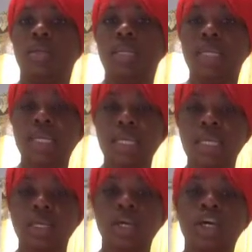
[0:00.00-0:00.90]

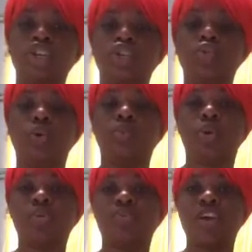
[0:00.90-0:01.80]
needed to do a
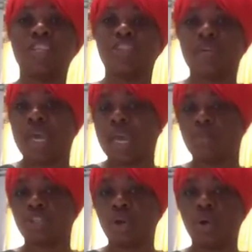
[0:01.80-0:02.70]
more professional
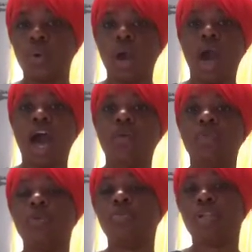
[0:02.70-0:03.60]
cam show. I
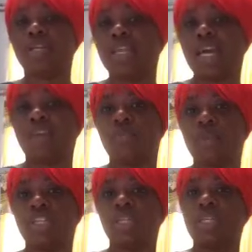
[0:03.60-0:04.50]
will be putting that
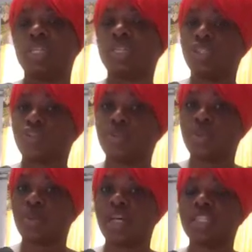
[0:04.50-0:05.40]
information in the
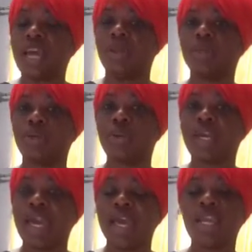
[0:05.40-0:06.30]
description box down below
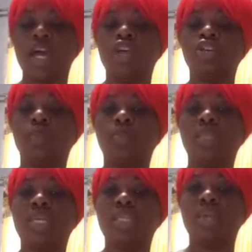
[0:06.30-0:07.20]
again. So
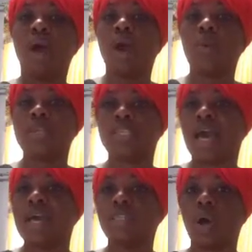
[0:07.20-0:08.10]
please, always,
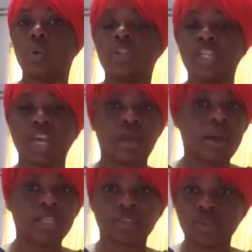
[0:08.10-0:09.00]
guys, always check out
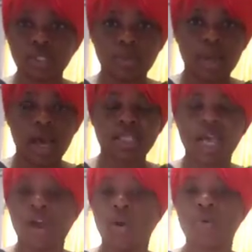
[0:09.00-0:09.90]
my description box.
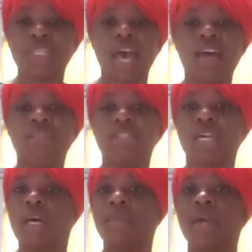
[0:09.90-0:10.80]
I always have
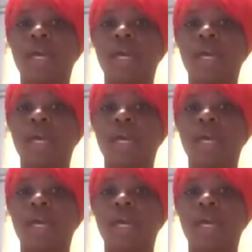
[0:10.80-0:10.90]
some